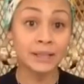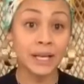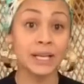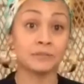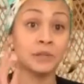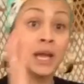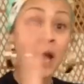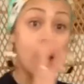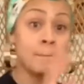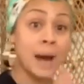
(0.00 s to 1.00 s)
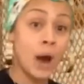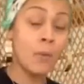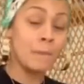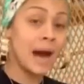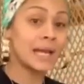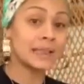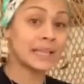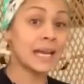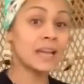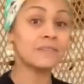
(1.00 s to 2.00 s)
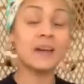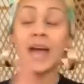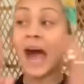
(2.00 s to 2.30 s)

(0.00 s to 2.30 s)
life about my life,